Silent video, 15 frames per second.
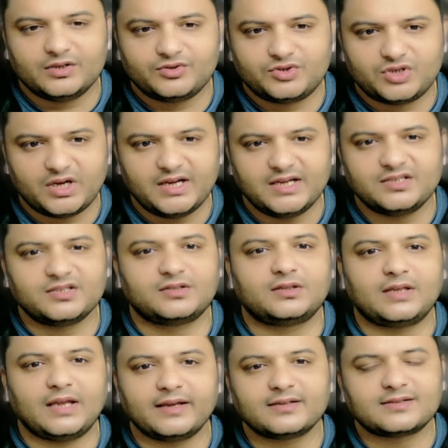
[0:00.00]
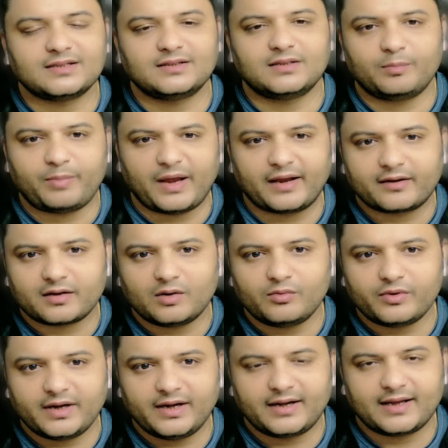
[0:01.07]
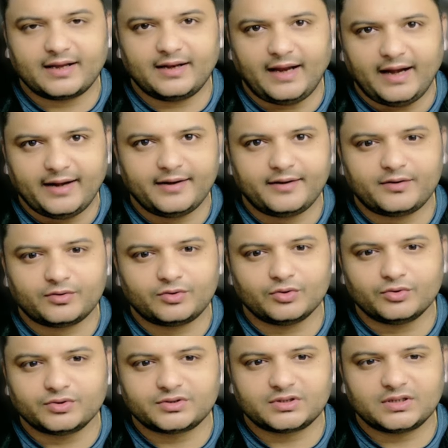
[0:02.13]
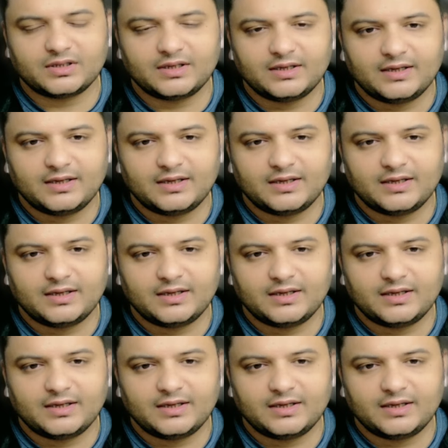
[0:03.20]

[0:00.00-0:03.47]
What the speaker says: change things in the background. It can edit those.